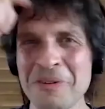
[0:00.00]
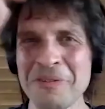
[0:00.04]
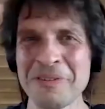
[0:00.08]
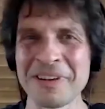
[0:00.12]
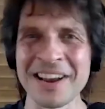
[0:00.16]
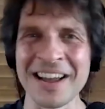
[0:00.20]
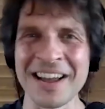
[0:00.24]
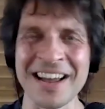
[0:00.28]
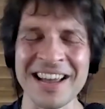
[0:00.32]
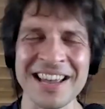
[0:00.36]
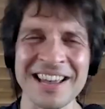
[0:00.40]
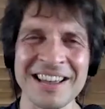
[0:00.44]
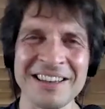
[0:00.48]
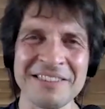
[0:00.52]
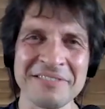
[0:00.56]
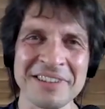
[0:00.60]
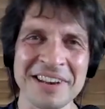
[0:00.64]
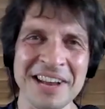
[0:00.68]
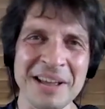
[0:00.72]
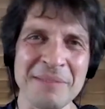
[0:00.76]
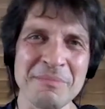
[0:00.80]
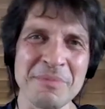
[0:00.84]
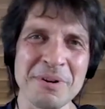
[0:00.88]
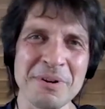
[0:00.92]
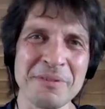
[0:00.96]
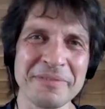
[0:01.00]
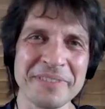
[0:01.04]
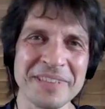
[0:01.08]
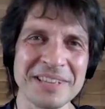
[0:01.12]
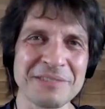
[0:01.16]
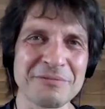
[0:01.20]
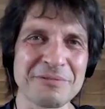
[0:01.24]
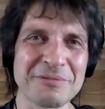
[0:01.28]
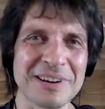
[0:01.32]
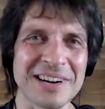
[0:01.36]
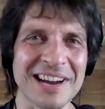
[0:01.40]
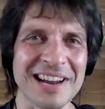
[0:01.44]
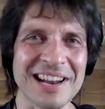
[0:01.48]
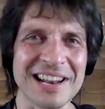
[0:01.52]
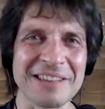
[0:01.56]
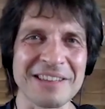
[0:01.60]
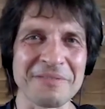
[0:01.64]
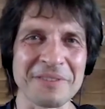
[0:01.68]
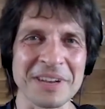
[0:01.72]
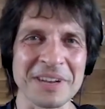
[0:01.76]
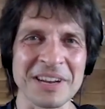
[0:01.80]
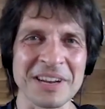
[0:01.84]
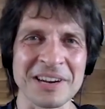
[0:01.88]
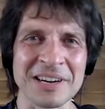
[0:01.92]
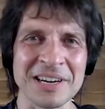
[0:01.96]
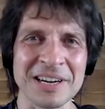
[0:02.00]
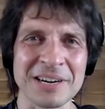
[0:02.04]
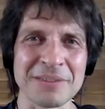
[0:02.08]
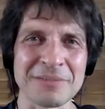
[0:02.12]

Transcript: when I moved in where I live here,